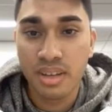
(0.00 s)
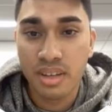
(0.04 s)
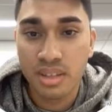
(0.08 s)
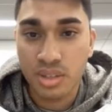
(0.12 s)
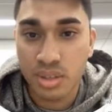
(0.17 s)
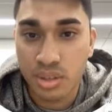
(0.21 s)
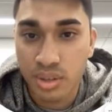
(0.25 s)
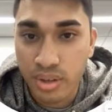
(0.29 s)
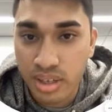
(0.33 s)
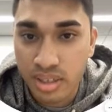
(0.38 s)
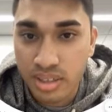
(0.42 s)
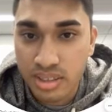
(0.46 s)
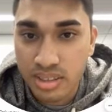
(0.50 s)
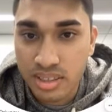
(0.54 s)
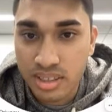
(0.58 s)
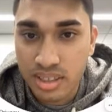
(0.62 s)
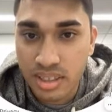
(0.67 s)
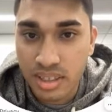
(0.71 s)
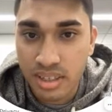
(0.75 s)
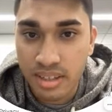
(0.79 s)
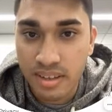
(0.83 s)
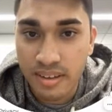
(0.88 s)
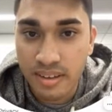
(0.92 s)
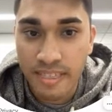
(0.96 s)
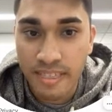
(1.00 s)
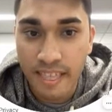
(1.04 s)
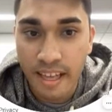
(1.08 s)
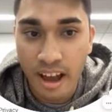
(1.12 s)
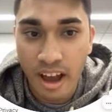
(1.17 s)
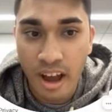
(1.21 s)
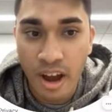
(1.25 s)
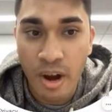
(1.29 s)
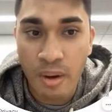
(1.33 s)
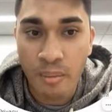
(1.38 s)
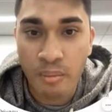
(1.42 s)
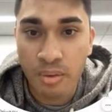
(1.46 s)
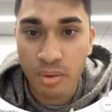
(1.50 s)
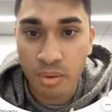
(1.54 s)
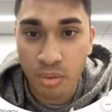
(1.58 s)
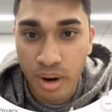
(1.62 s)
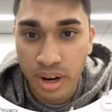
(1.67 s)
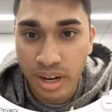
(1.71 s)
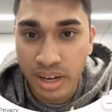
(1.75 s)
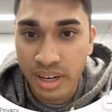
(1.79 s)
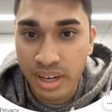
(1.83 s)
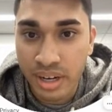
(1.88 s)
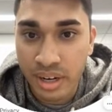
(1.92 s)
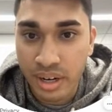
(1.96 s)
So you can see um,
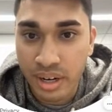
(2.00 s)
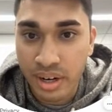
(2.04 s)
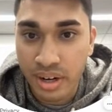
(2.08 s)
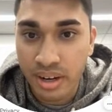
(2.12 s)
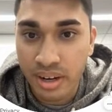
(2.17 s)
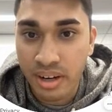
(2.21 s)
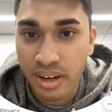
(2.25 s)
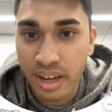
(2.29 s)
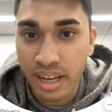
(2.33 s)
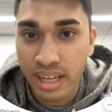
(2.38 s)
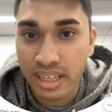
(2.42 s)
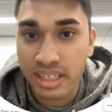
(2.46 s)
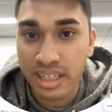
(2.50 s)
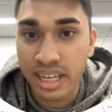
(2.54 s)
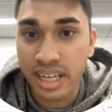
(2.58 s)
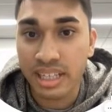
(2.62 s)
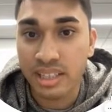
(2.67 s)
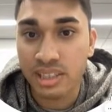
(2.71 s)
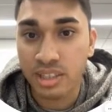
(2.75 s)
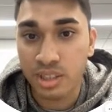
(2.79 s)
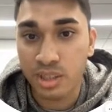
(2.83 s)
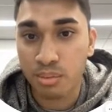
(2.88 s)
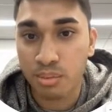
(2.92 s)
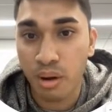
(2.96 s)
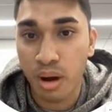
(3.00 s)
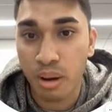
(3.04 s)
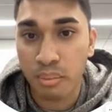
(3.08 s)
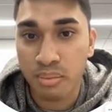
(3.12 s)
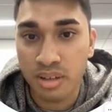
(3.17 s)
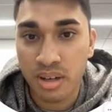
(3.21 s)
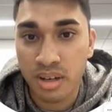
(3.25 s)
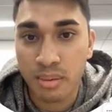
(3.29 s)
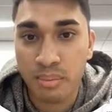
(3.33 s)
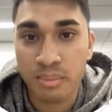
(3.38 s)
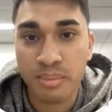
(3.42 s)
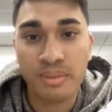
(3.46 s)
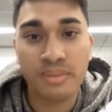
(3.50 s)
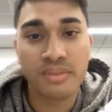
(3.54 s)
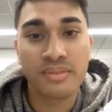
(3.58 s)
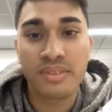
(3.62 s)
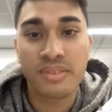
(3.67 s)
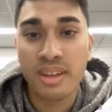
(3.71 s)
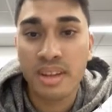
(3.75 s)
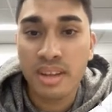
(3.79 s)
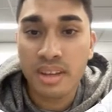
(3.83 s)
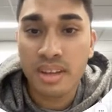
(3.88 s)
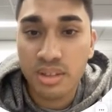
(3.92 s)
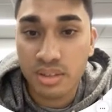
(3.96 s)
right here, a date just popped up.
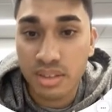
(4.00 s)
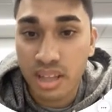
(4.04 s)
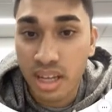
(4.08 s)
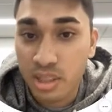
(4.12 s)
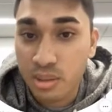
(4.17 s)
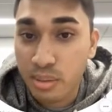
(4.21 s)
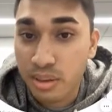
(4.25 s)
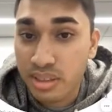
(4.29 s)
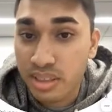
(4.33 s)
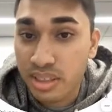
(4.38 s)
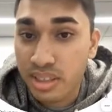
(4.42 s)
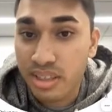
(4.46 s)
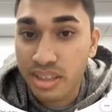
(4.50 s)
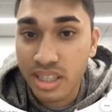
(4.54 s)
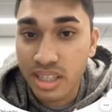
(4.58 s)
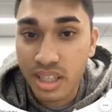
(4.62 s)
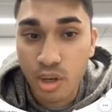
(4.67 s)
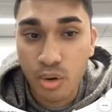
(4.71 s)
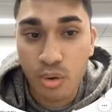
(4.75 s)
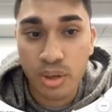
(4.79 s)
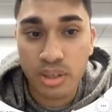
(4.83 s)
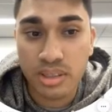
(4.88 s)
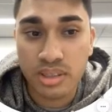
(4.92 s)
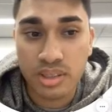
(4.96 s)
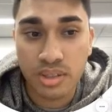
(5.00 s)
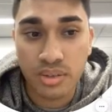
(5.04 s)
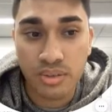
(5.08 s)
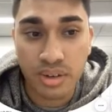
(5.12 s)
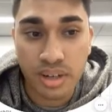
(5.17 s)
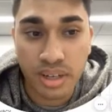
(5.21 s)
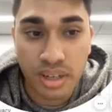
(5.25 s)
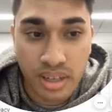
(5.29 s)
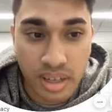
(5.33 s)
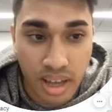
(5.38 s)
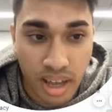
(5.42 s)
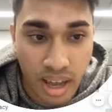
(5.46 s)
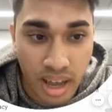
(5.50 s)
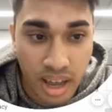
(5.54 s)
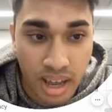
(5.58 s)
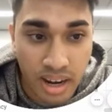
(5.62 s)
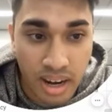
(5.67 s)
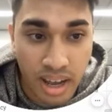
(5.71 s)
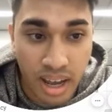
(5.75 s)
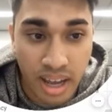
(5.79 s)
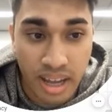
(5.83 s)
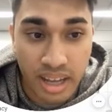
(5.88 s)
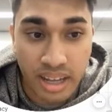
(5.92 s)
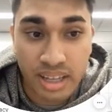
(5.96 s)
So that's basically quiz three,
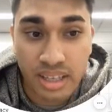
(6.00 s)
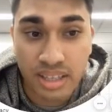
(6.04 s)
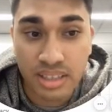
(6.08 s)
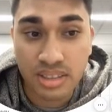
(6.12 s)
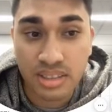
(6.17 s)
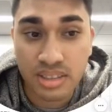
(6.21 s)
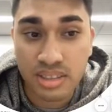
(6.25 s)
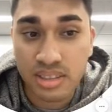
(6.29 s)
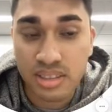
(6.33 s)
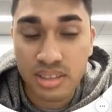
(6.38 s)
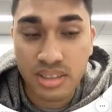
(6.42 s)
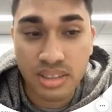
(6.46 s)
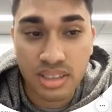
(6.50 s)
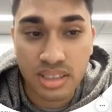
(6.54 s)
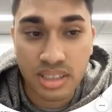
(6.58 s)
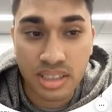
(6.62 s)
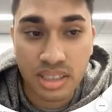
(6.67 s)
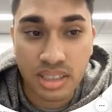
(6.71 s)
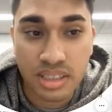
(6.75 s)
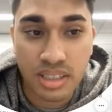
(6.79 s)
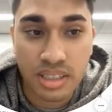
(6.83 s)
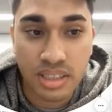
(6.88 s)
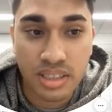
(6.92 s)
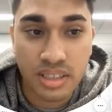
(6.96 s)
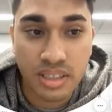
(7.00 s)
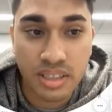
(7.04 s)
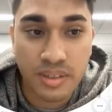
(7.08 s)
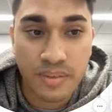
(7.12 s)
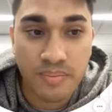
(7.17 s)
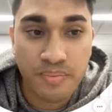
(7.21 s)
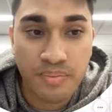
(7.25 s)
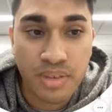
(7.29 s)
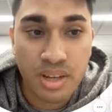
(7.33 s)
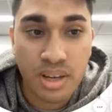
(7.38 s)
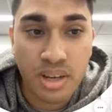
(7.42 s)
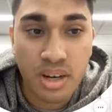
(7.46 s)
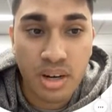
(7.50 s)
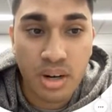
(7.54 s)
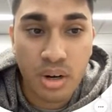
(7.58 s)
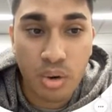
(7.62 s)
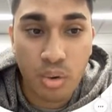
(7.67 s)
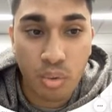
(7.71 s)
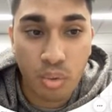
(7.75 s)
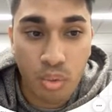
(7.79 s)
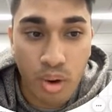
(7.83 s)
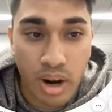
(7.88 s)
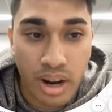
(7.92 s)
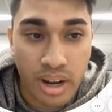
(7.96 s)
and I can see
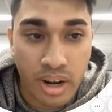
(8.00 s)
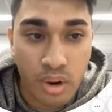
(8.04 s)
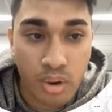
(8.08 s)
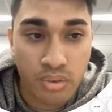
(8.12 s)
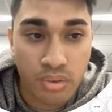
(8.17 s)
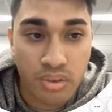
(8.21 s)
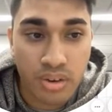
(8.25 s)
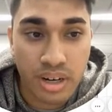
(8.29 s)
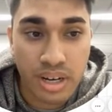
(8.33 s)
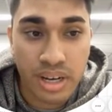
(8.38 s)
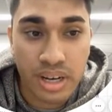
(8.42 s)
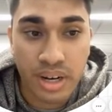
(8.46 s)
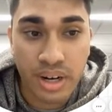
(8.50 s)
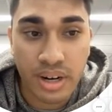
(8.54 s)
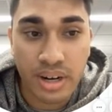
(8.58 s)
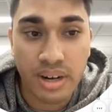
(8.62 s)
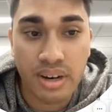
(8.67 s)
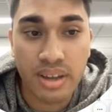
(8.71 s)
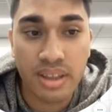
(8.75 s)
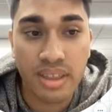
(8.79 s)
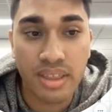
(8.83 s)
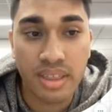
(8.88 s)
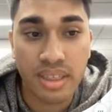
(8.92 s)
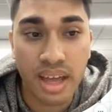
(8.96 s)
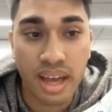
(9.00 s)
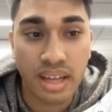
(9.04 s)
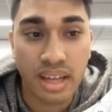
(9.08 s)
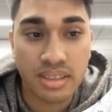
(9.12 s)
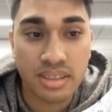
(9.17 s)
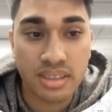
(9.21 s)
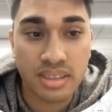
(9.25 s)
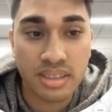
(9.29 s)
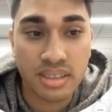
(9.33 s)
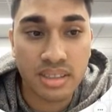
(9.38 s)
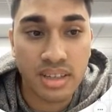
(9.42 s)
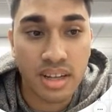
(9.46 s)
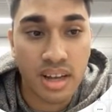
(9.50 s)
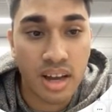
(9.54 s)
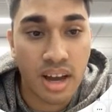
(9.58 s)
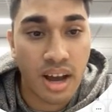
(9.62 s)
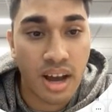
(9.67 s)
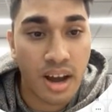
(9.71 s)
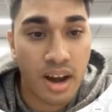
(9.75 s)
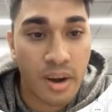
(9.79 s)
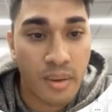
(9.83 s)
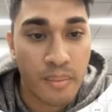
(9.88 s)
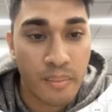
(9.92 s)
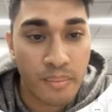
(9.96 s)
right over here that
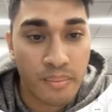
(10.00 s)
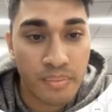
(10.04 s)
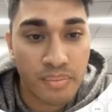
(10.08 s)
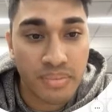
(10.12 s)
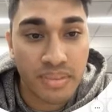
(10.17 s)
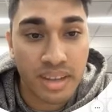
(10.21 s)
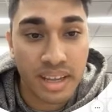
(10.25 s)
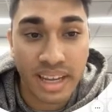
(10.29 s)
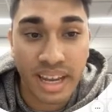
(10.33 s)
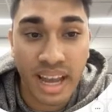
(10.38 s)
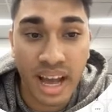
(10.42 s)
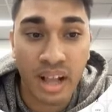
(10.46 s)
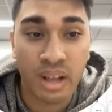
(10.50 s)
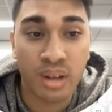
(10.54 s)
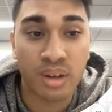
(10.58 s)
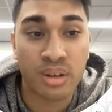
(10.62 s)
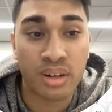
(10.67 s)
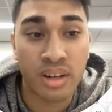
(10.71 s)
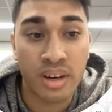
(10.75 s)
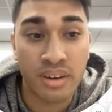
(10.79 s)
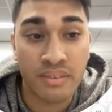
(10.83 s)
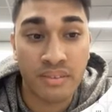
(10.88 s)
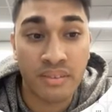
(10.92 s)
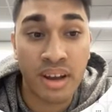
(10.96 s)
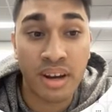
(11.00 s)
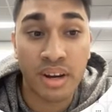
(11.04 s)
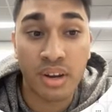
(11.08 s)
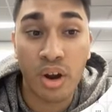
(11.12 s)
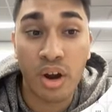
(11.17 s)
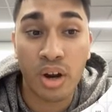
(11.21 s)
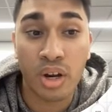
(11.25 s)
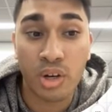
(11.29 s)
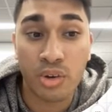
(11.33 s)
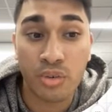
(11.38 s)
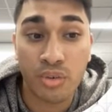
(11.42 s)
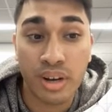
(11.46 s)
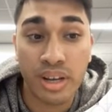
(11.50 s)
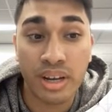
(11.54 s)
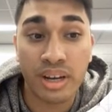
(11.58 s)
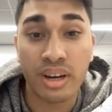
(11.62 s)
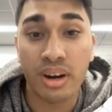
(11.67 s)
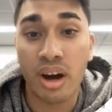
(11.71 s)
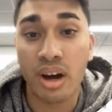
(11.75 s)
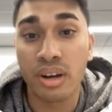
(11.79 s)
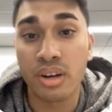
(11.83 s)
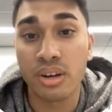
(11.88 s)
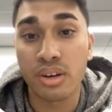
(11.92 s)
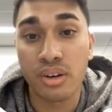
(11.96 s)
um, a calendar event got
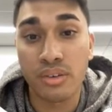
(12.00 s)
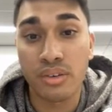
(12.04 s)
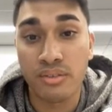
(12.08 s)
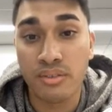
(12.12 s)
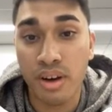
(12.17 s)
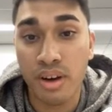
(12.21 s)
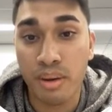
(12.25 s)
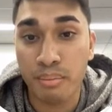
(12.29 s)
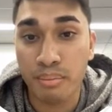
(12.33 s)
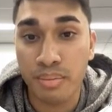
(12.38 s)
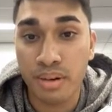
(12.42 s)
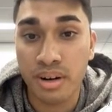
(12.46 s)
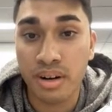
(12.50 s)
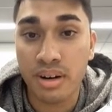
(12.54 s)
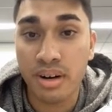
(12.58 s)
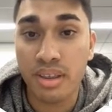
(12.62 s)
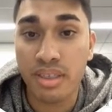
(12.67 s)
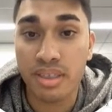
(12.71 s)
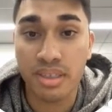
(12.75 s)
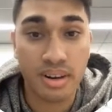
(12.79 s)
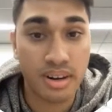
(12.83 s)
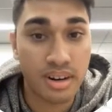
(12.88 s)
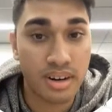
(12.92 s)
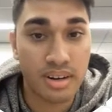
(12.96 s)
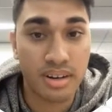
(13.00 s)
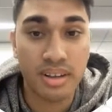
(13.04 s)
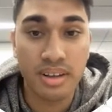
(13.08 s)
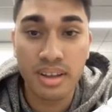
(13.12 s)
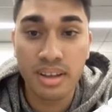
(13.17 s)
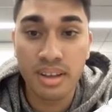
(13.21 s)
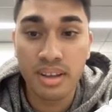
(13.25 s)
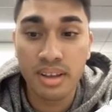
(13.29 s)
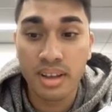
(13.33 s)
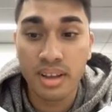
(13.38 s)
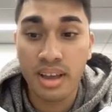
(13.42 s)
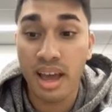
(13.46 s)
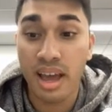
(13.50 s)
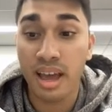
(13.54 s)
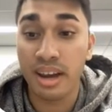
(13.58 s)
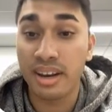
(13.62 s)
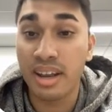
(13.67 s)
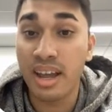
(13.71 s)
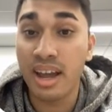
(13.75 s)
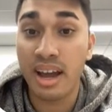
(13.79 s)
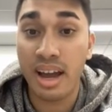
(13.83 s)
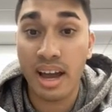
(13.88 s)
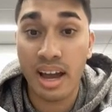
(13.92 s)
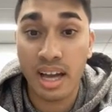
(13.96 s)
created on November 3rd. And
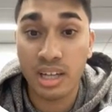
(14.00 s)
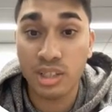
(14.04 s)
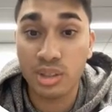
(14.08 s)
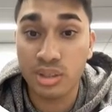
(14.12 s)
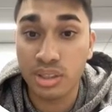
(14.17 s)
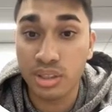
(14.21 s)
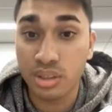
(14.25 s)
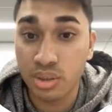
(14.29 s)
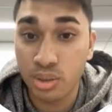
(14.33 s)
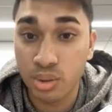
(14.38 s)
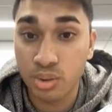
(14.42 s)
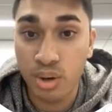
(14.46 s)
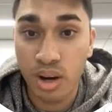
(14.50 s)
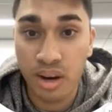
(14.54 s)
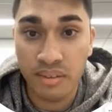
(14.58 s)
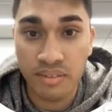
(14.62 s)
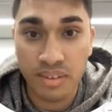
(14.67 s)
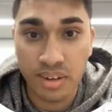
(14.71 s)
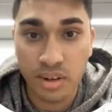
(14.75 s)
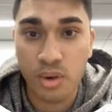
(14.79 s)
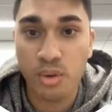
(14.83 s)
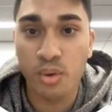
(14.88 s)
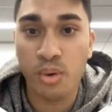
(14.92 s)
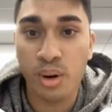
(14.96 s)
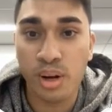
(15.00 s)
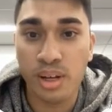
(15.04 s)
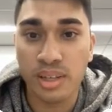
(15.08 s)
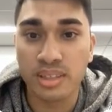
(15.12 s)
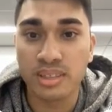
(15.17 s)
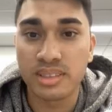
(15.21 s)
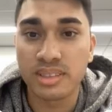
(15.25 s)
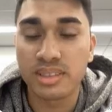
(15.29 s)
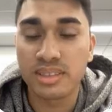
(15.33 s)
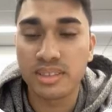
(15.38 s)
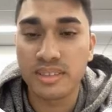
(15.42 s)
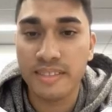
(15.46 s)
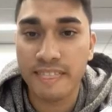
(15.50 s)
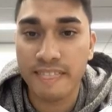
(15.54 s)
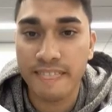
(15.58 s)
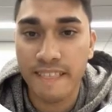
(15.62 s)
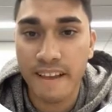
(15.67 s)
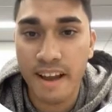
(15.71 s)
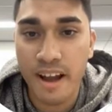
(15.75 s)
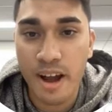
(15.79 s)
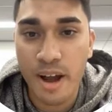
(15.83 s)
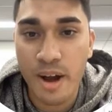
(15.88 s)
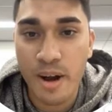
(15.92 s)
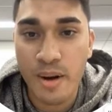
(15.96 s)
yeah, I actually do have a quiz
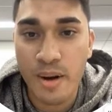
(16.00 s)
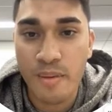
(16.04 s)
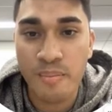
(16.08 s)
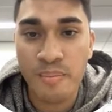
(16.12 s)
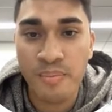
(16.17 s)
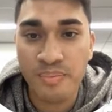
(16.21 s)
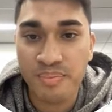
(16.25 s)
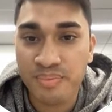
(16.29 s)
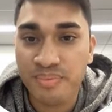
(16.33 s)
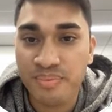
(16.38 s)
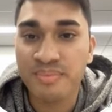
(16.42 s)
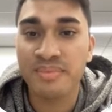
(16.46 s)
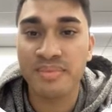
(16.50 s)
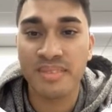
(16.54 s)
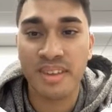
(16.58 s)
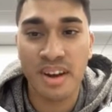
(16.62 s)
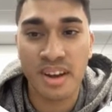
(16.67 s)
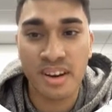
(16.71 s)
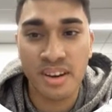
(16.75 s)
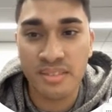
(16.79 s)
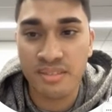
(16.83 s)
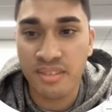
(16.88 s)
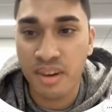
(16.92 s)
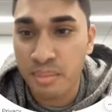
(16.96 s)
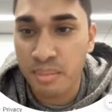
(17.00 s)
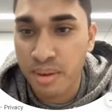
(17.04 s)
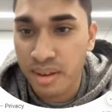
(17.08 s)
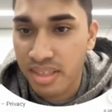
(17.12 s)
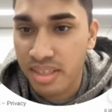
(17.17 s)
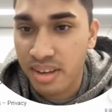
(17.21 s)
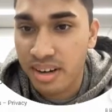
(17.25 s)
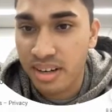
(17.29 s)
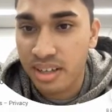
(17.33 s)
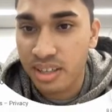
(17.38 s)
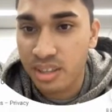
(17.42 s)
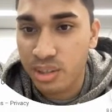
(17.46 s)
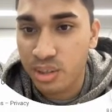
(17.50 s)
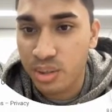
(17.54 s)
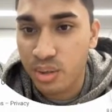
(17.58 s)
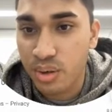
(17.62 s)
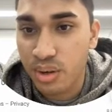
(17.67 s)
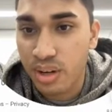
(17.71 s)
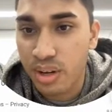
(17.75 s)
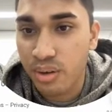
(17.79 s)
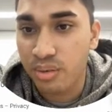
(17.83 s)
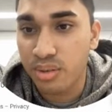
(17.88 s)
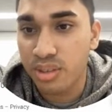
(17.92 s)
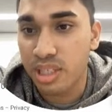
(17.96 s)
um, on November 3rd.
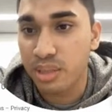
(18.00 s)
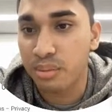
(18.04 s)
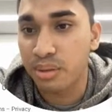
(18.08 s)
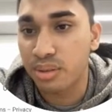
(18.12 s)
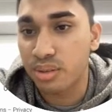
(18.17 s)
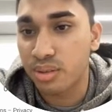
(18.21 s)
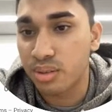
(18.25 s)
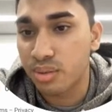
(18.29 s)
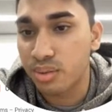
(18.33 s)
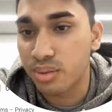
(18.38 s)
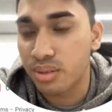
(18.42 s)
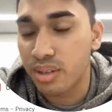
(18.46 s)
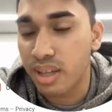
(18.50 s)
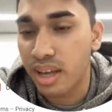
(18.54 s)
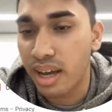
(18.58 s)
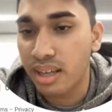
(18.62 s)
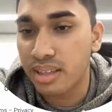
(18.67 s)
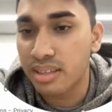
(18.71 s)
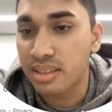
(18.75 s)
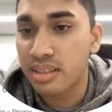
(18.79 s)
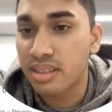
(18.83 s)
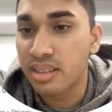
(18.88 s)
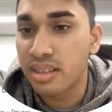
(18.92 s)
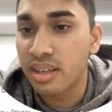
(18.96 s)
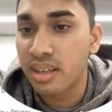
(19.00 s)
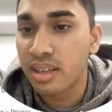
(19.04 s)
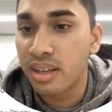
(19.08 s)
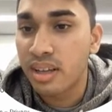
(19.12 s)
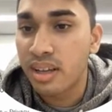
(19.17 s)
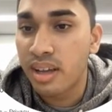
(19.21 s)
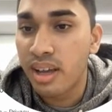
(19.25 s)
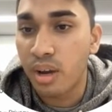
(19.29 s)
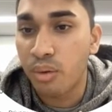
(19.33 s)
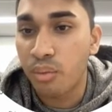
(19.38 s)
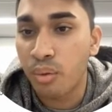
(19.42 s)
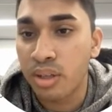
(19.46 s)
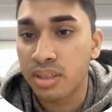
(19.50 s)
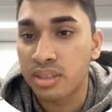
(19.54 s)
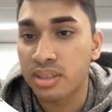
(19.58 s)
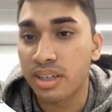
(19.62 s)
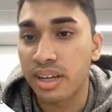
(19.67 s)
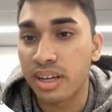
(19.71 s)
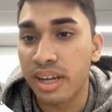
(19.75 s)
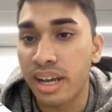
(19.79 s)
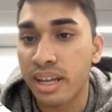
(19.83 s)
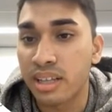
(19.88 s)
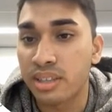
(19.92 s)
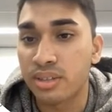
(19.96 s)
So I was able to do that. And once
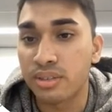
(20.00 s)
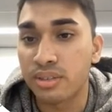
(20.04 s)
again,